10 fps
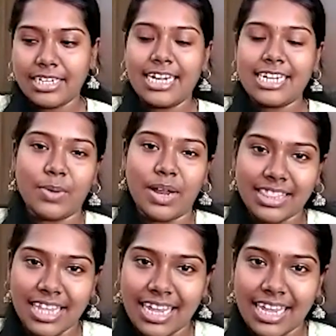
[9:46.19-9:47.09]
that,
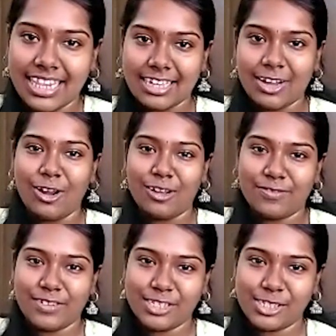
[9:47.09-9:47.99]
that is one thing I
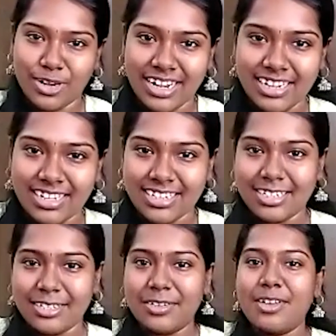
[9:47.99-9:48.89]
think all of us
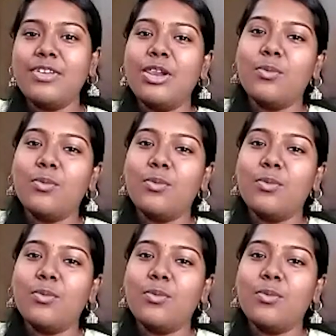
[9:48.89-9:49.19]
students